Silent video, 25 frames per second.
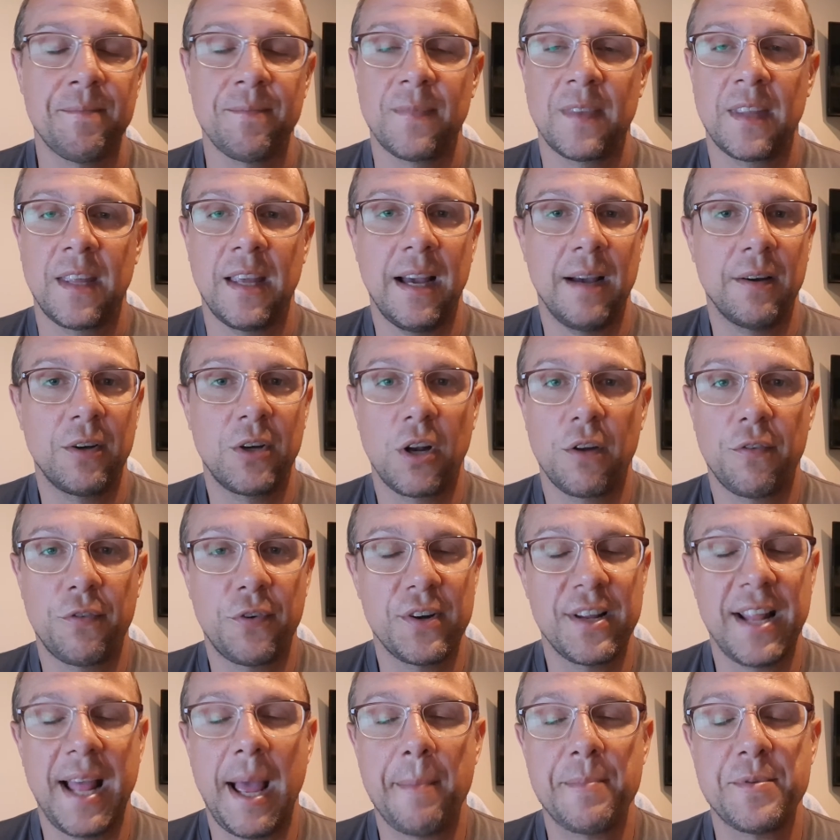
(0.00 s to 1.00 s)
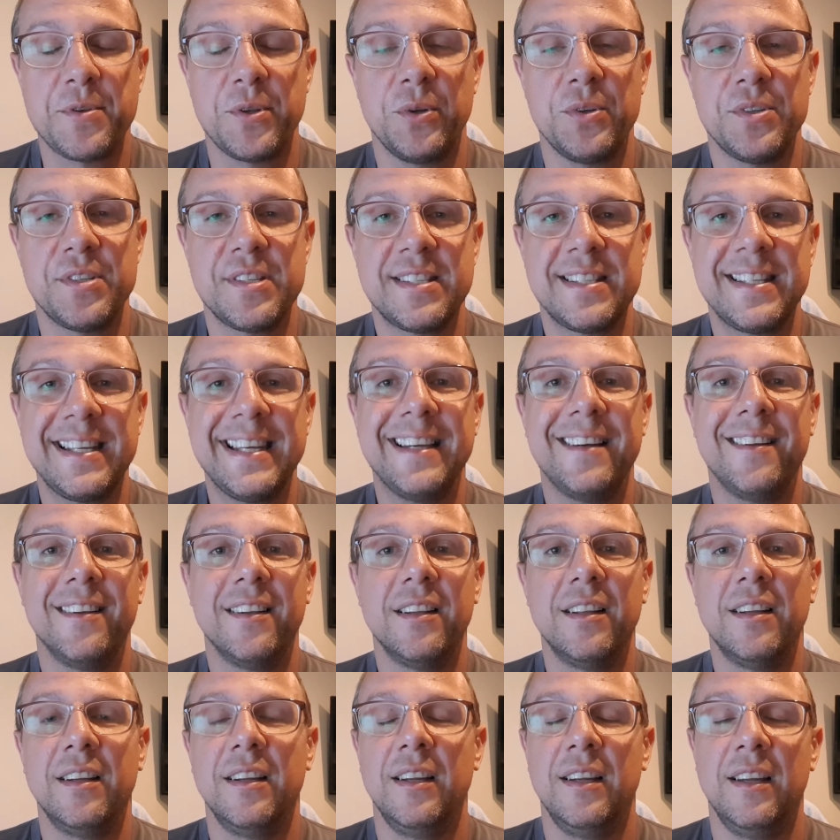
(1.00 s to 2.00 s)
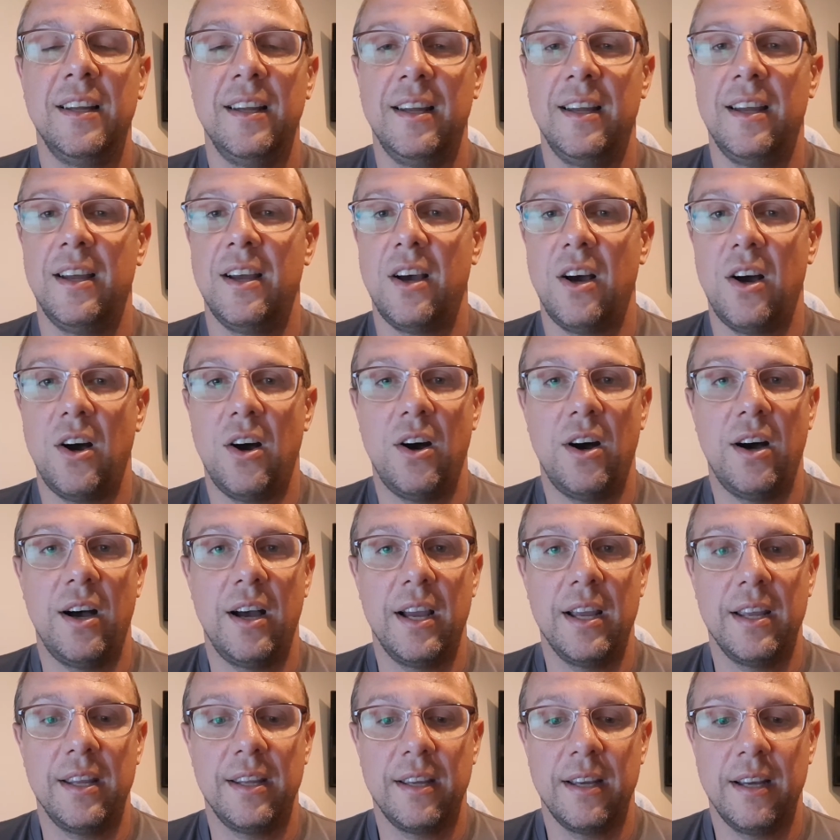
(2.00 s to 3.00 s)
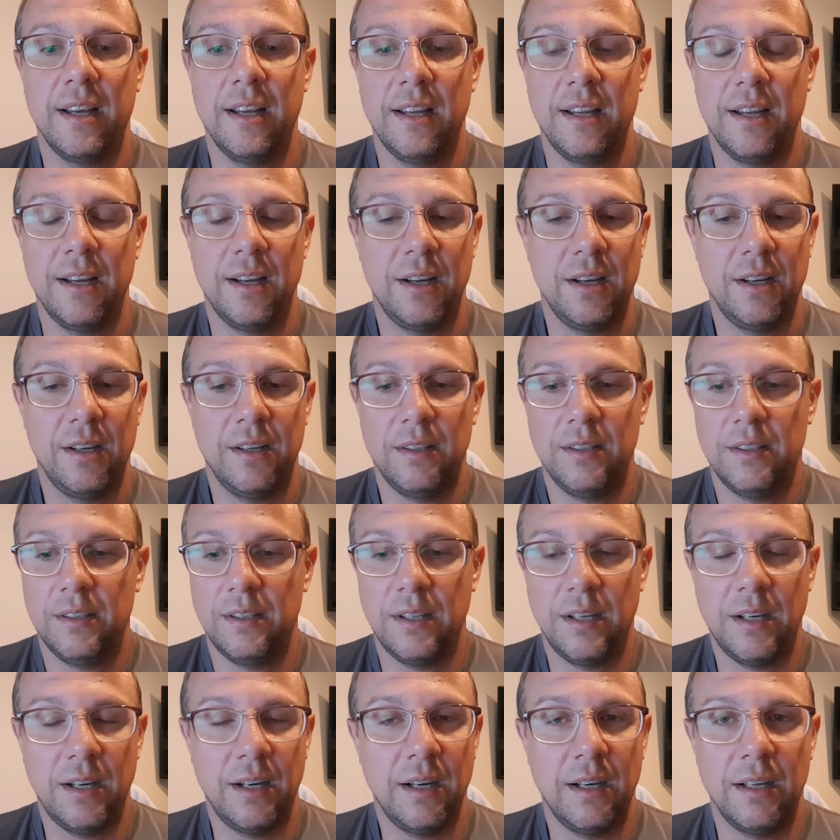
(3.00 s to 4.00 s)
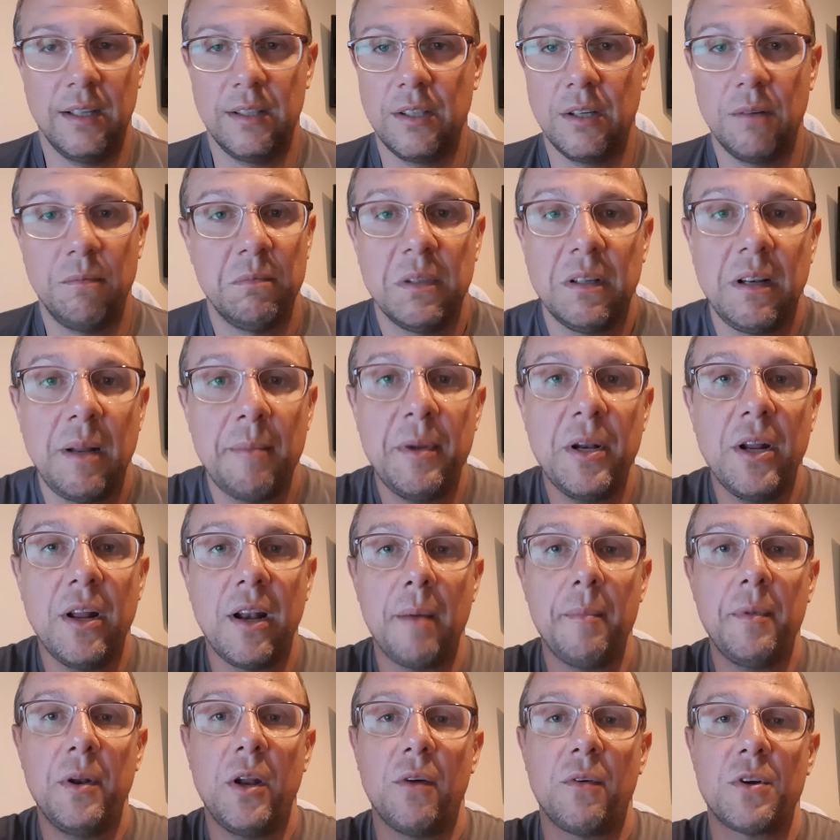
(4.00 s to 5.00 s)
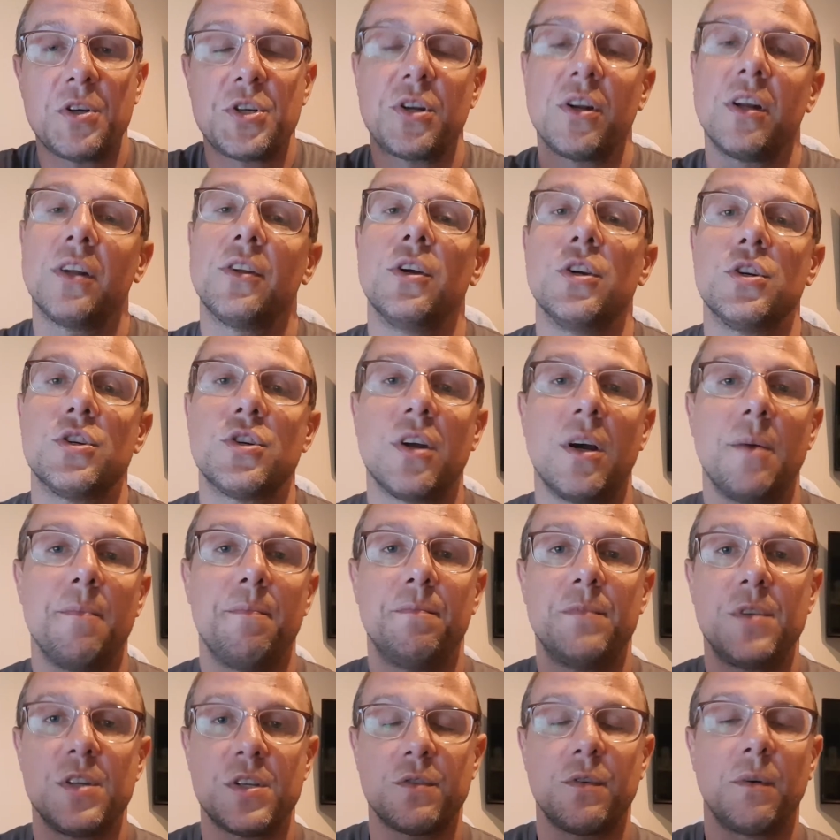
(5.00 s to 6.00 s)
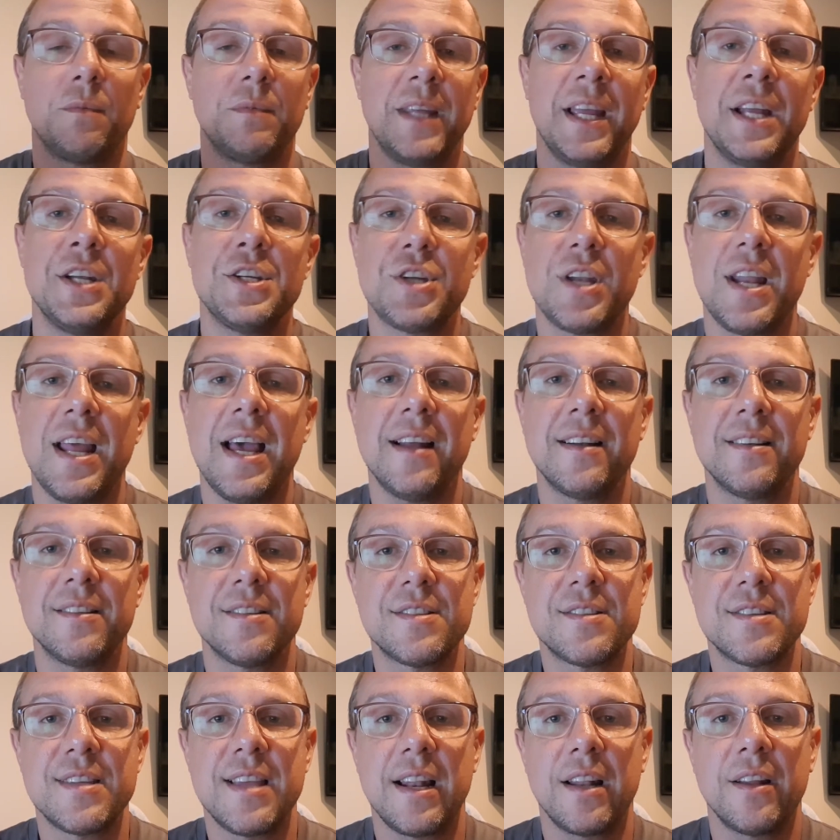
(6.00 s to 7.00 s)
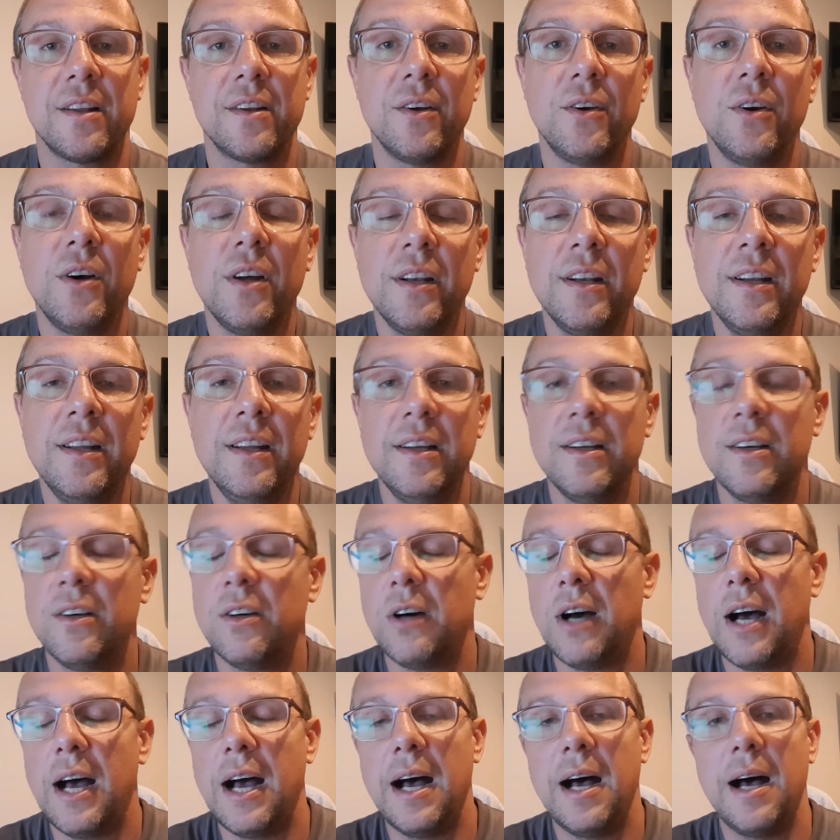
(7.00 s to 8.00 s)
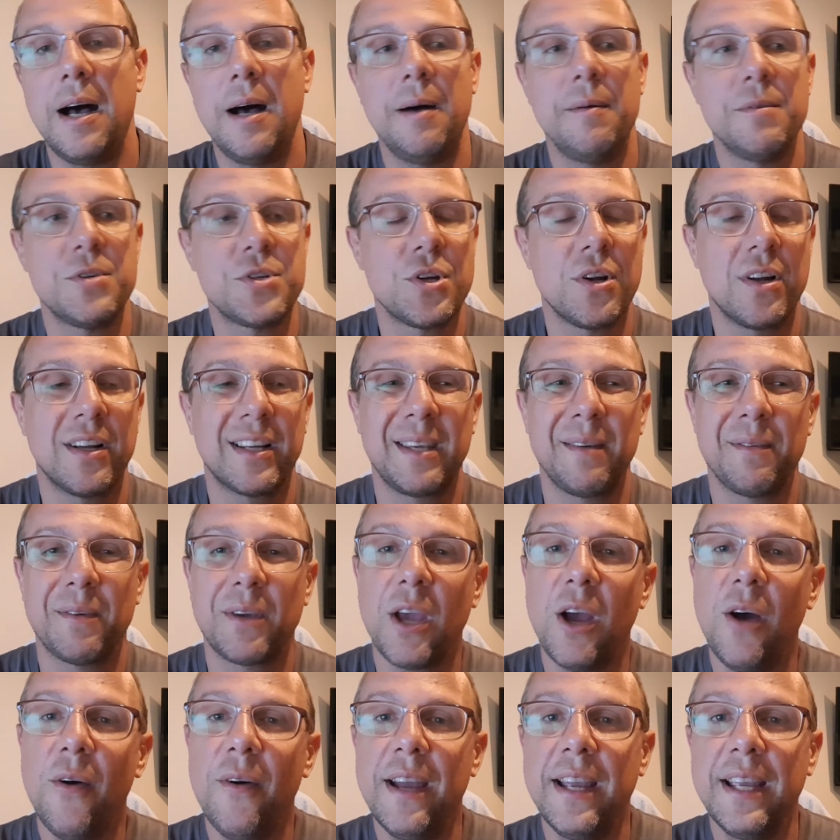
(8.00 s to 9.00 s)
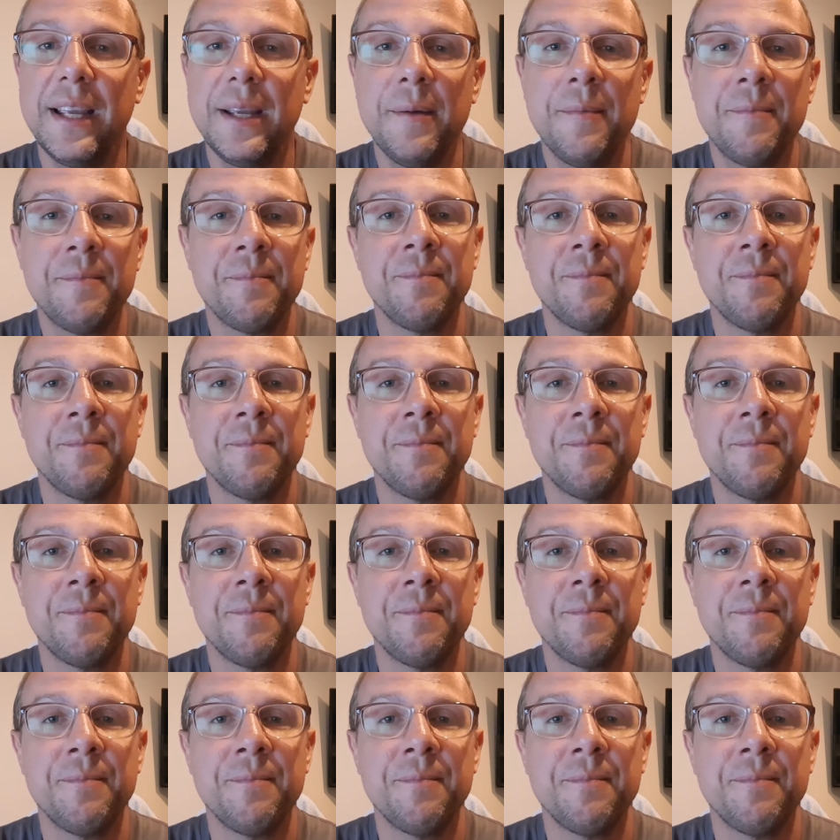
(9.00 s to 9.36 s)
Got it for an absolute steal. Yeah, let me know. Let me know. What should I do? Should I just swap the engine out and sell it on? Should I keep going?